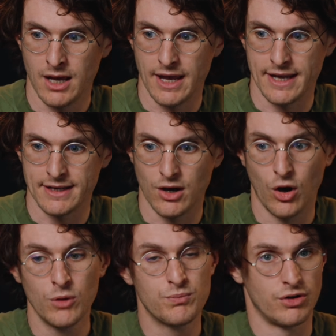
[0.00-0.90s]
And
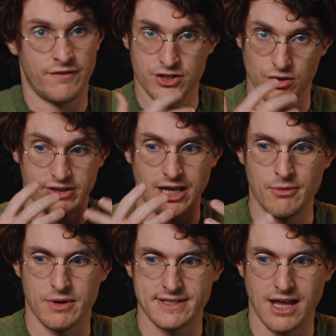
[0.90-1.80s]
all professional
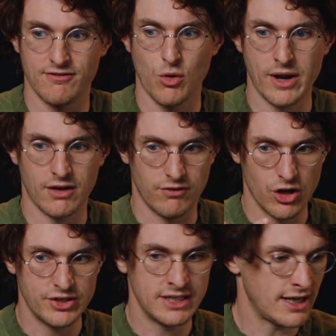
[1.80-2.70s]
cameras have a way of
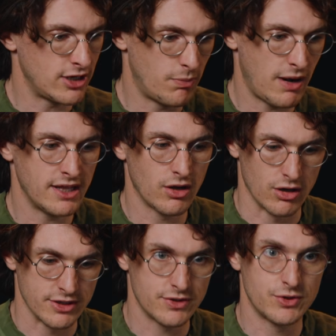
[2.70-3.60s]
loading and applying a
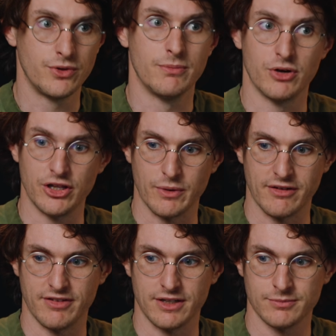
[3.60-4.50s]
LUT to the monitoring
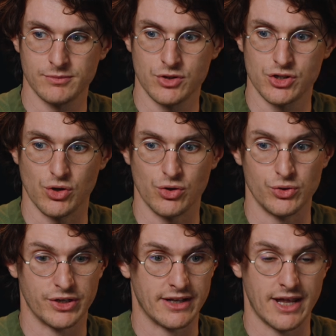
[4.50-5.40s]
feed. So
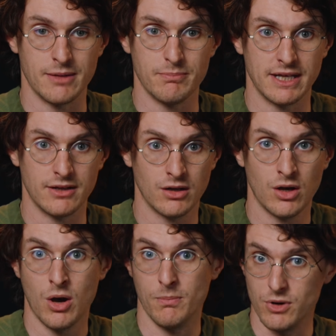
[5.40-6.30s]
you can embed
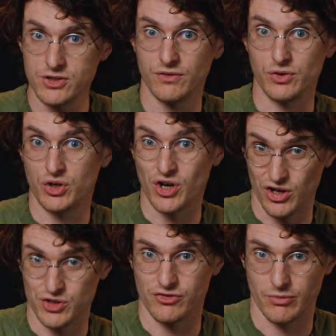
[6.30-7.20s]
most of your
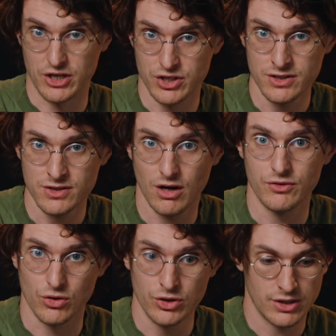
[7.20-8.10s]
color transformations of
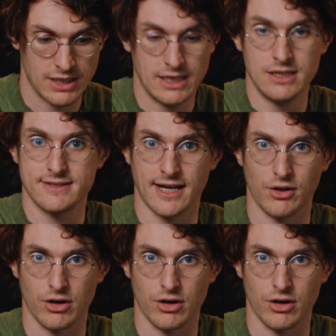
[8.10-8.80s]
your look inside the